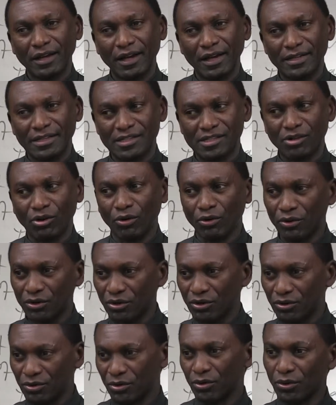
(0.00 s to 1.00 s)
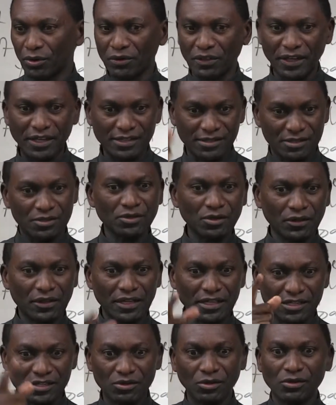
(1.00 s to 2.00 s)
And so do
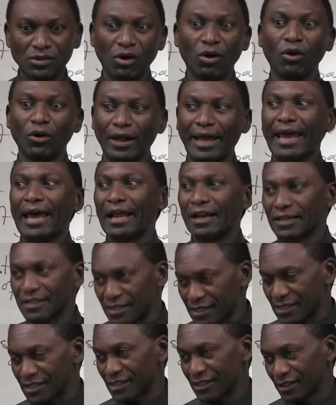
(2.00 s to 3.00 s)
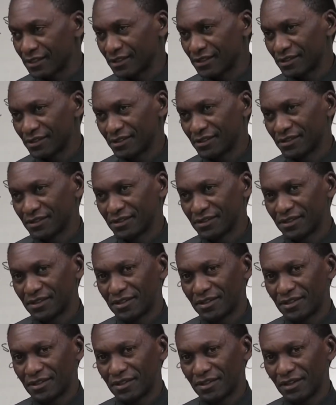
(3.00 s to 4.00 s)
this, all else.
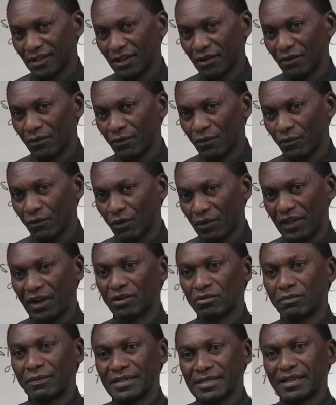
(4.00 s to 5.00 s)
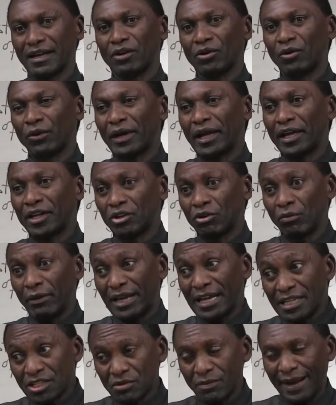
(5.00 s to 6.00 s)
Okay? Without basically looking
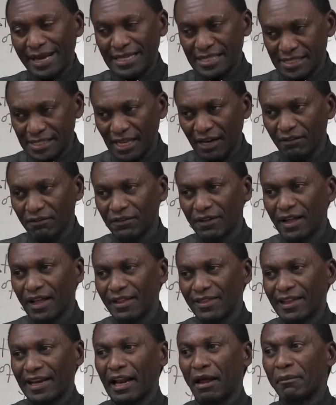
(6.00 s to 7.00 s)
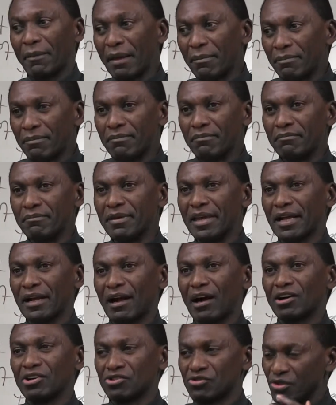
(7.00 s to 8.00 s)
into myself, that I may be
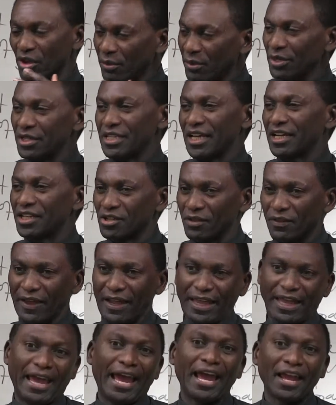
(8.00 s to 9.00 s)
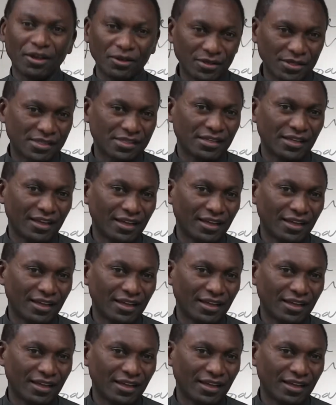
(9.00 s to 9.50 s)
contributing to the chaos.